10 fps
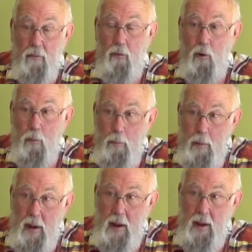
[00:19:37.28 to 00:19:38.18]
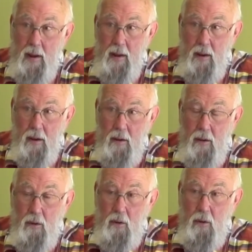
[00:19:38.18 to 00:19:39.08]
For me,
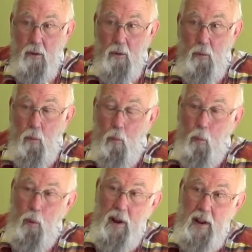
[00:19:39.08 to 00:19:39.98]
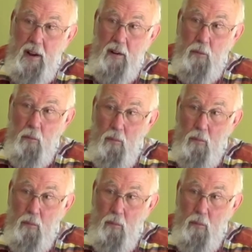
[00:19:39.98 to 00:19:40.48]
we